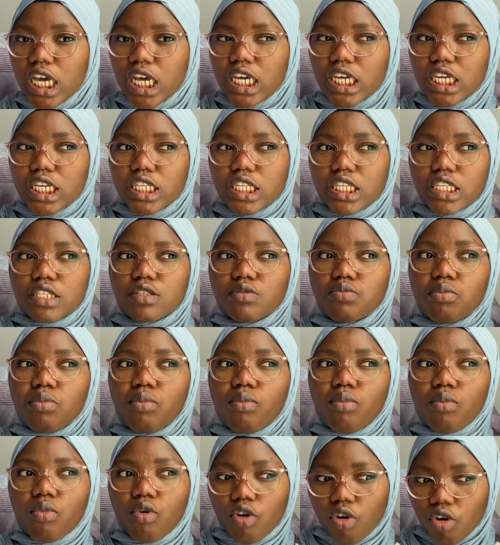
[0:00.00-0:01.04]
It is
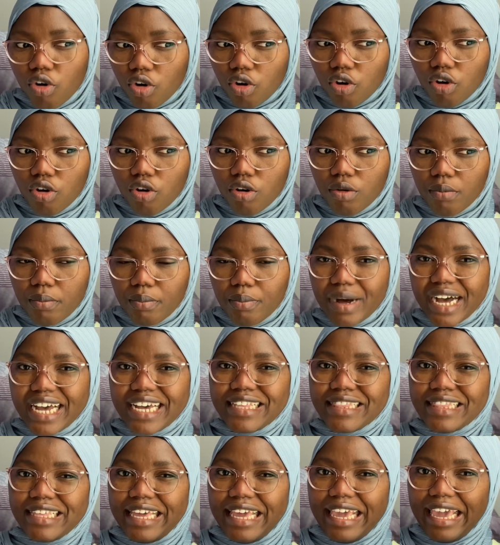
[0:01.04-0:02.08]
more by
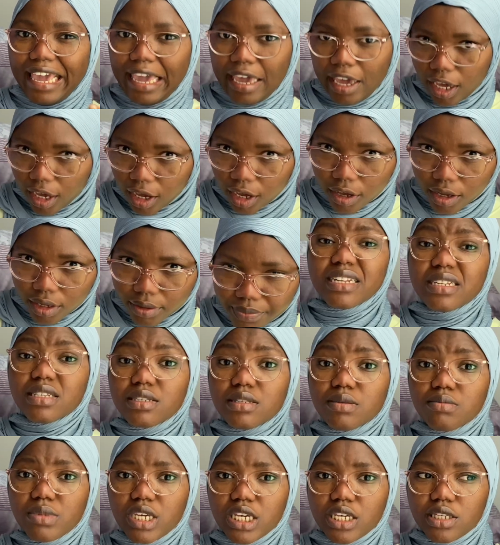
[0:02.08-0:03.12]
the hair. And this
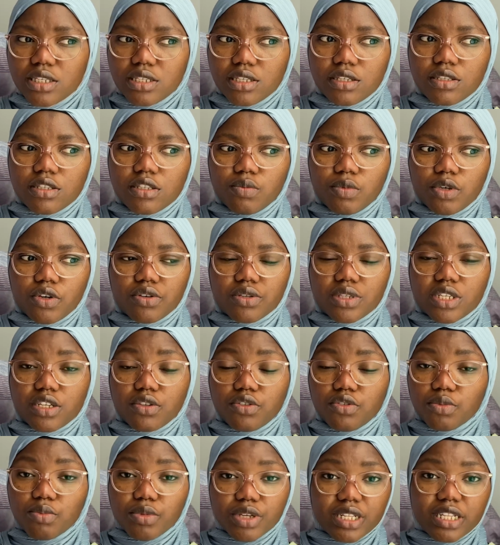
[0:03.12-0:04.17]
makes sense because there are
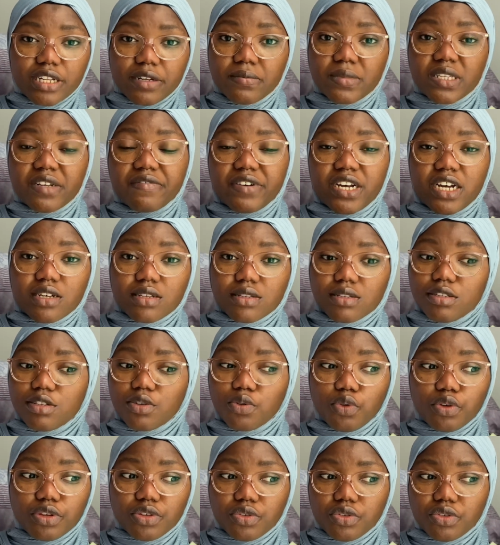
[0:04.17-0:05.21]
so many times I've asked the
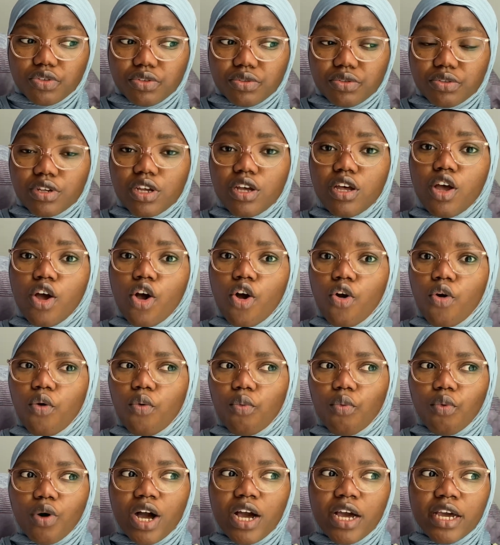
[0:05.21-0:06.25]
question,
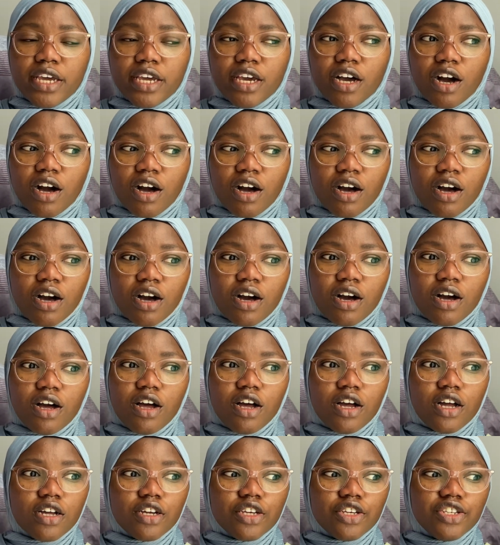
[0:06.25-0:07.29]
why are
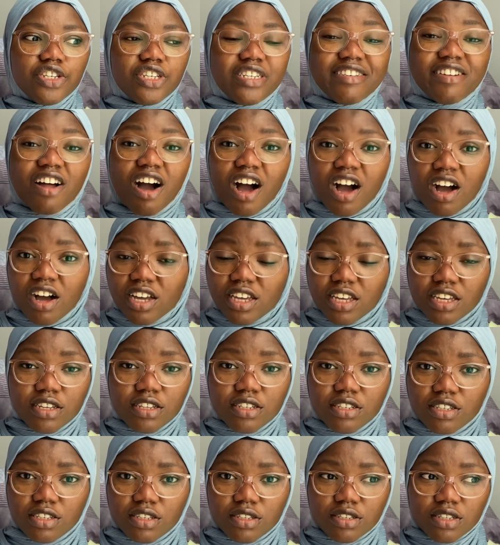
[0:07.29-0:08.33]
dark
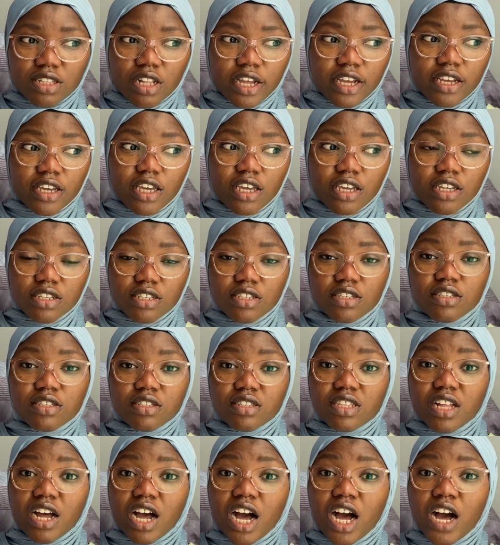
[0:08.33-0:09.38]
Indians, like Indians
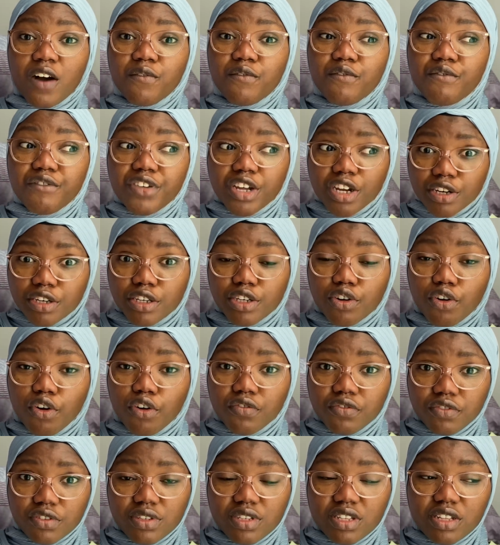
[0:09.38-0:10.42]
that are very
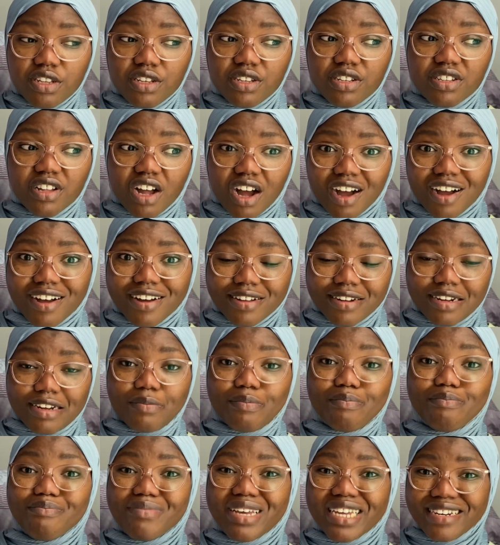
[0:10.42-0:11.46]
obviously darker
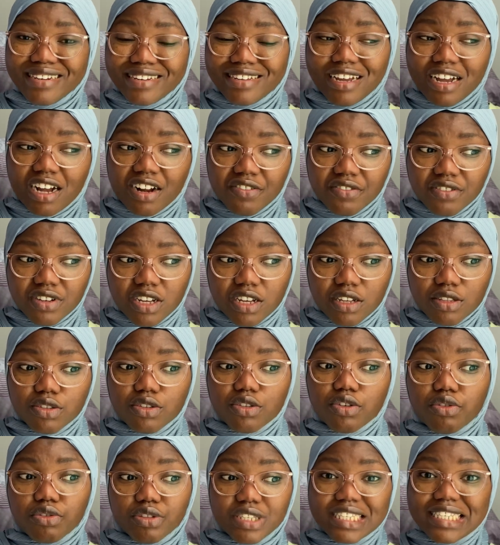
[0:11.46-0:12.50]
than many Africans,
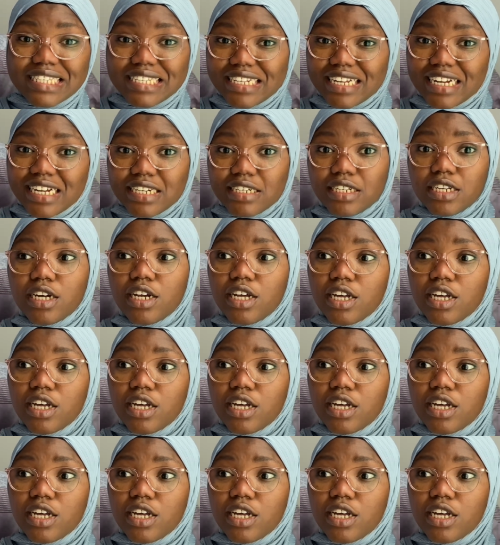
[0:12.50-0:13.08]
considered